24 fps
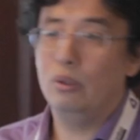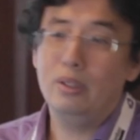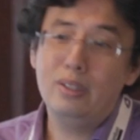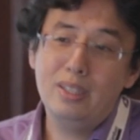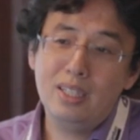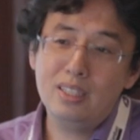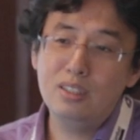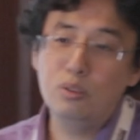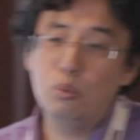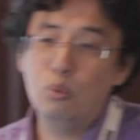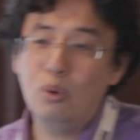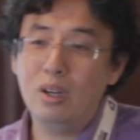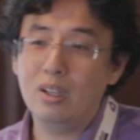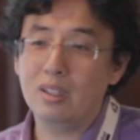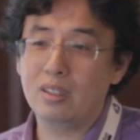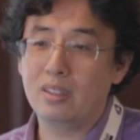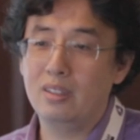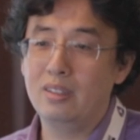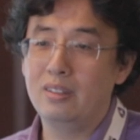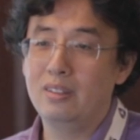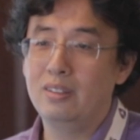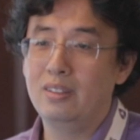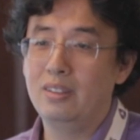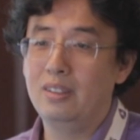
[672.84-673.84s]
it doesn't
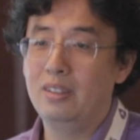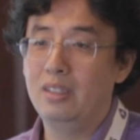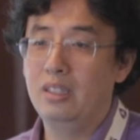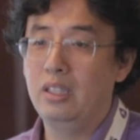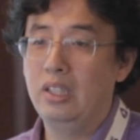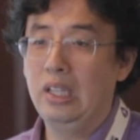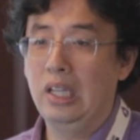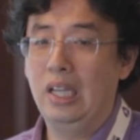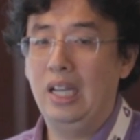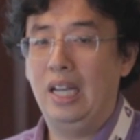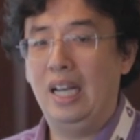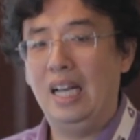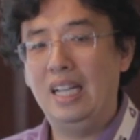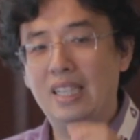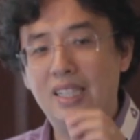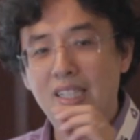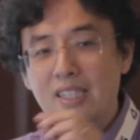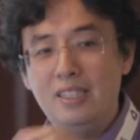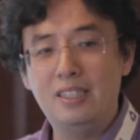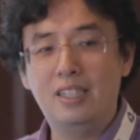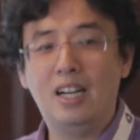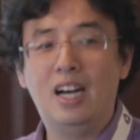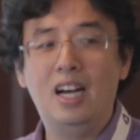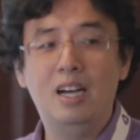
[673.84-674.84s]
work. At
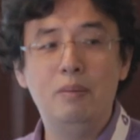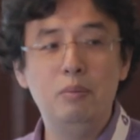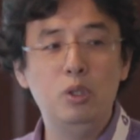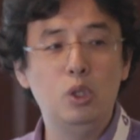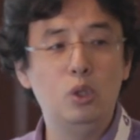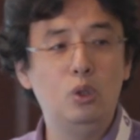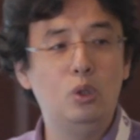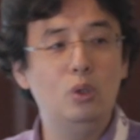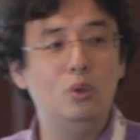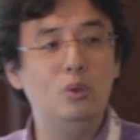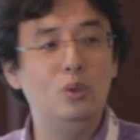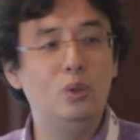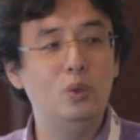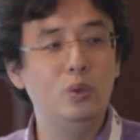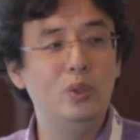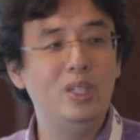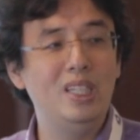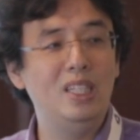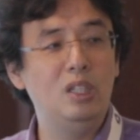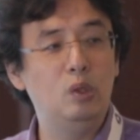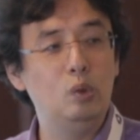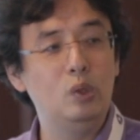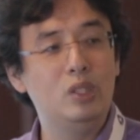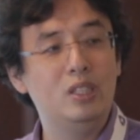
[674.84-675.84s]
this time, you don't
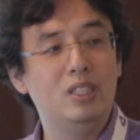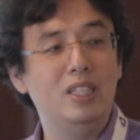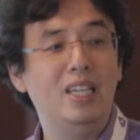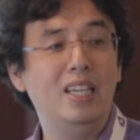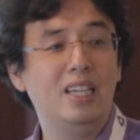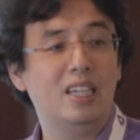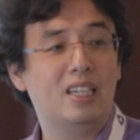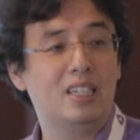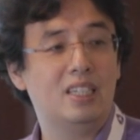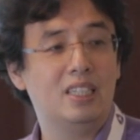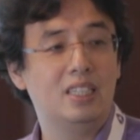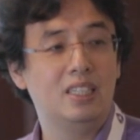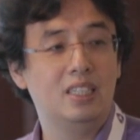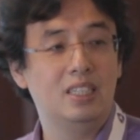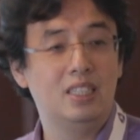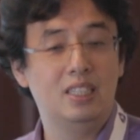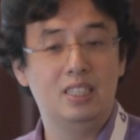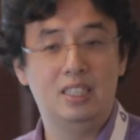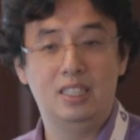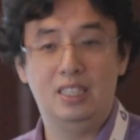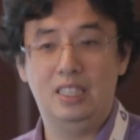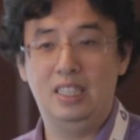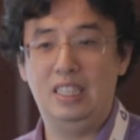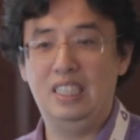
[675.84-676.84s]
need to think.
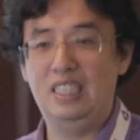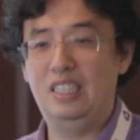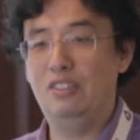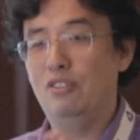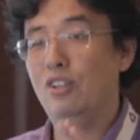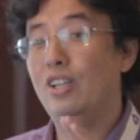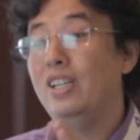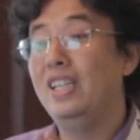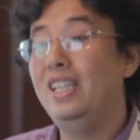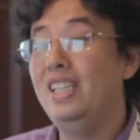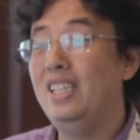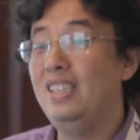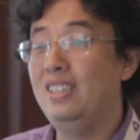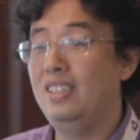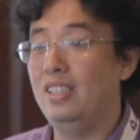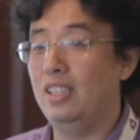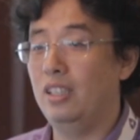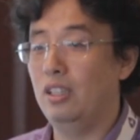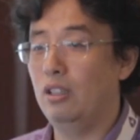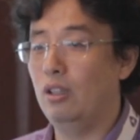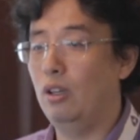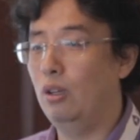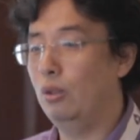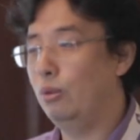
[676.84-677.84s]
It's very
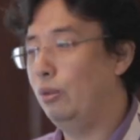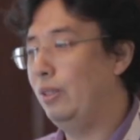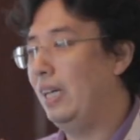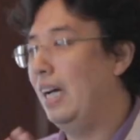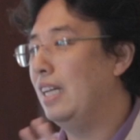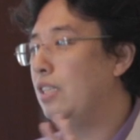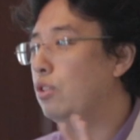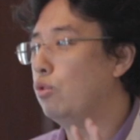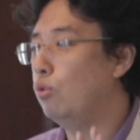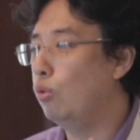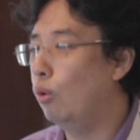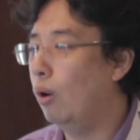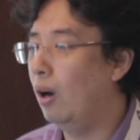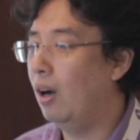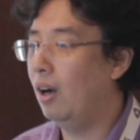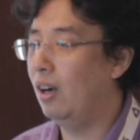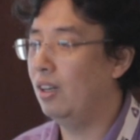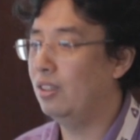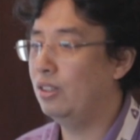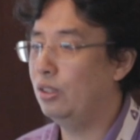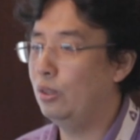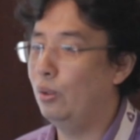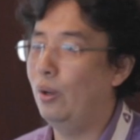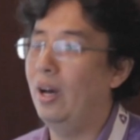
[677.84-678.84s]
easy. Oh, that's
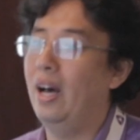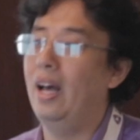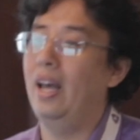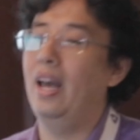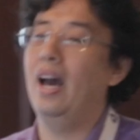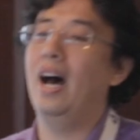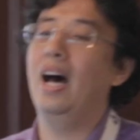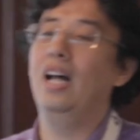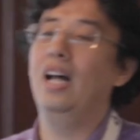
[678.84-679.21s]
wrong, so I